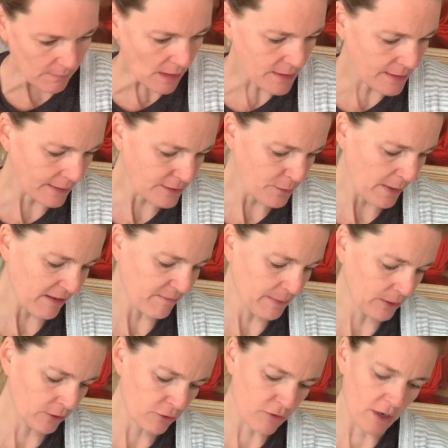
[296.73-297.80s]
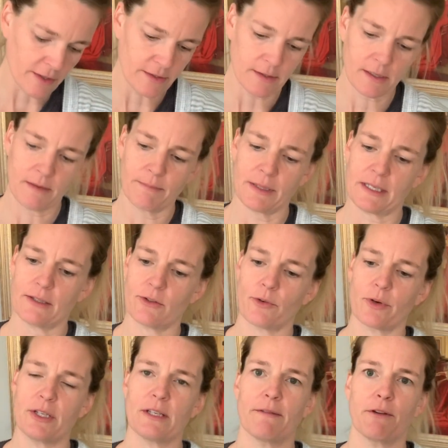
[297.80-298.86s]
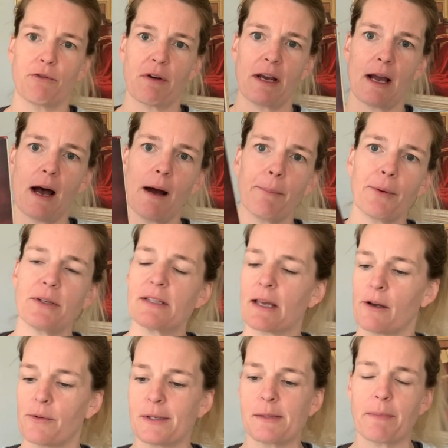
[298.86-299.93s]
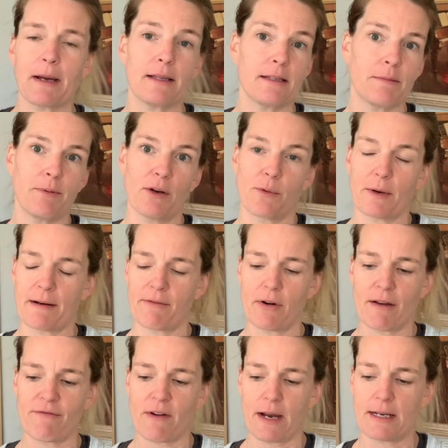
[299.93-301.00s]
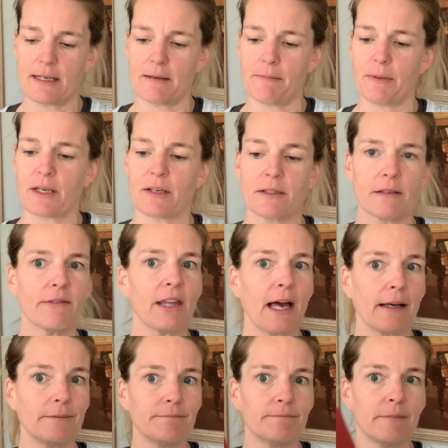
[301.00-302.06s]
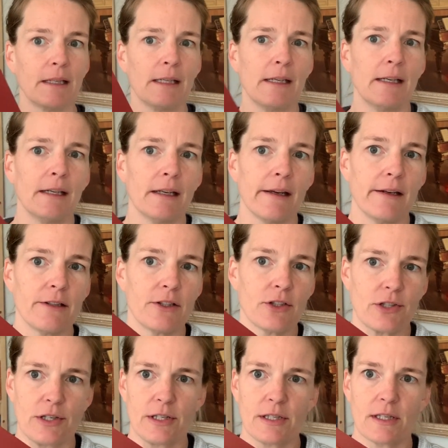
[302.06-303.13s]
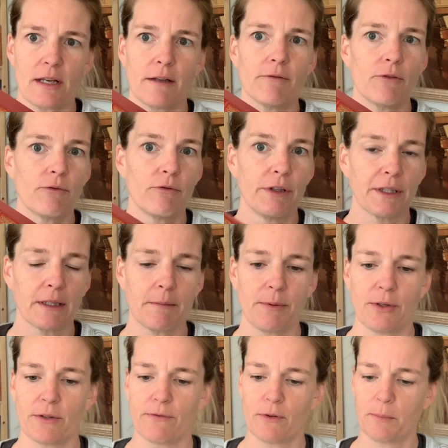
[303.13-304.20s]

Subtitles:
Next, we have Milton Cross's Complete Stories of the Great Operas. I always buy this book whenever I find it because of that. It is just a really beautiful